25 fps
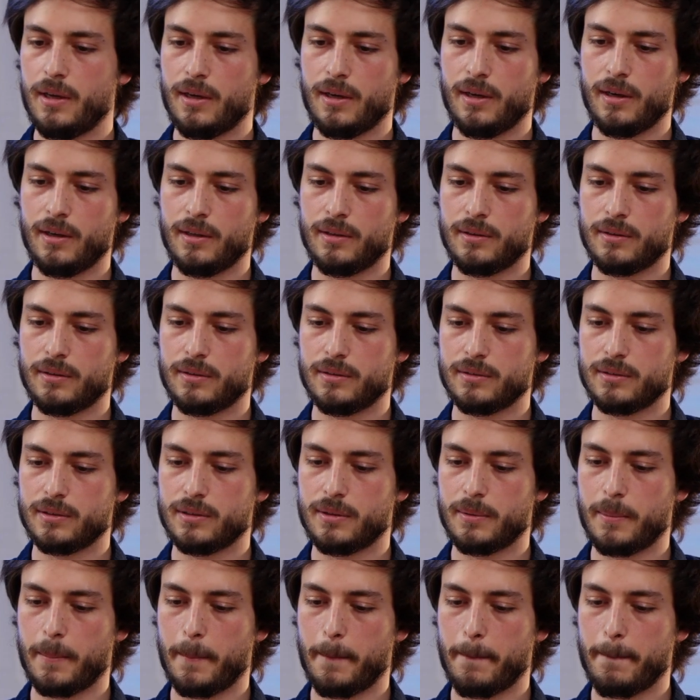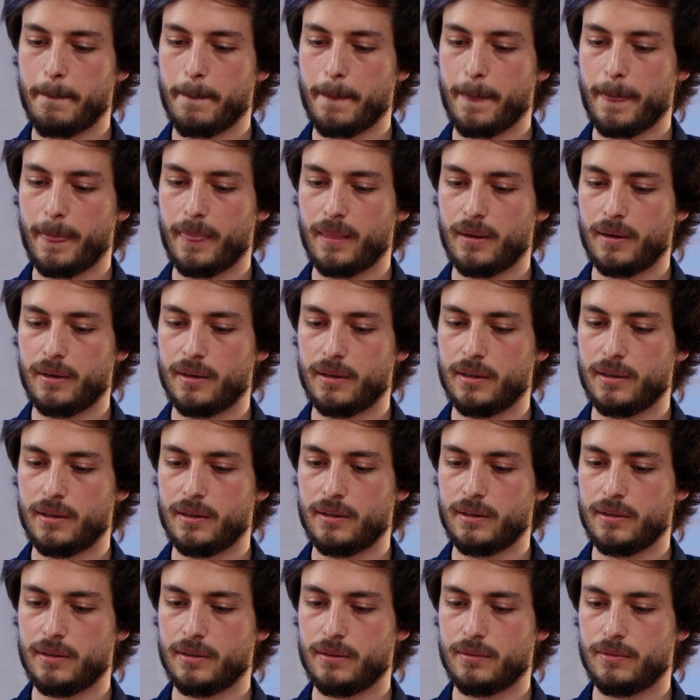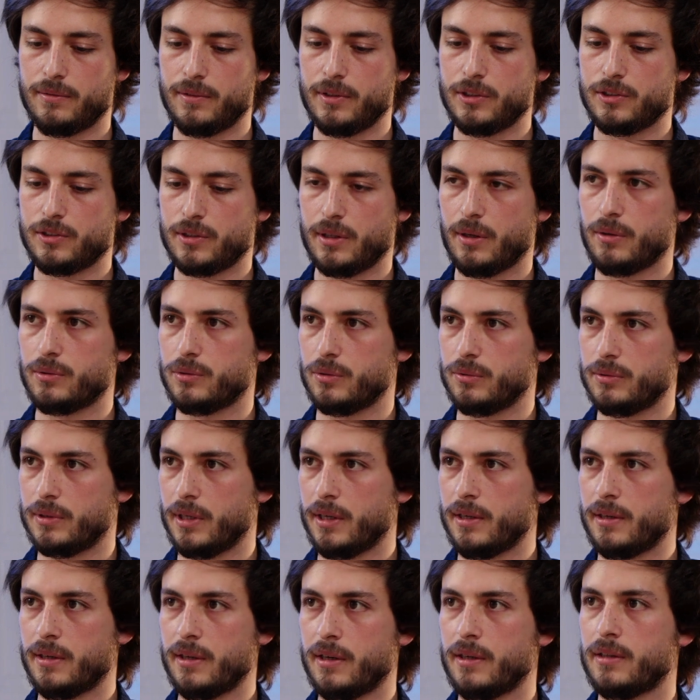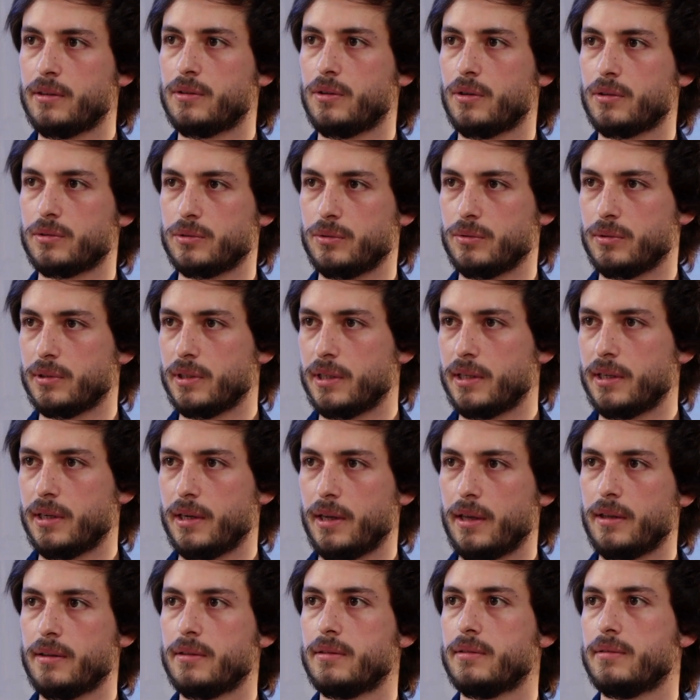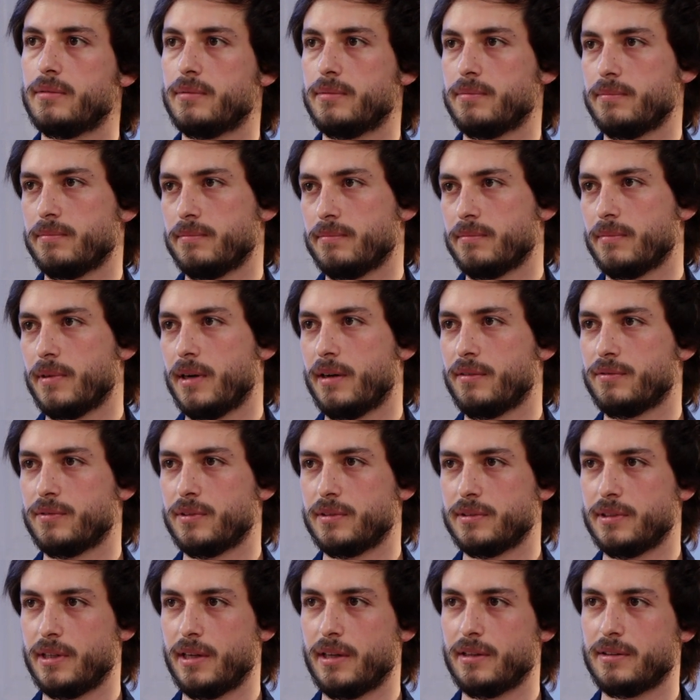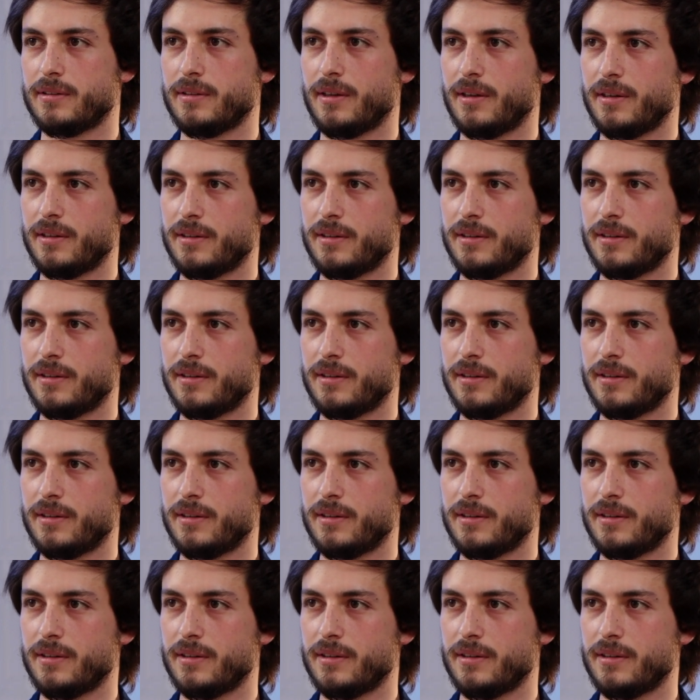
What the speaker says: And I reached out to Dana and talked to her, and after that,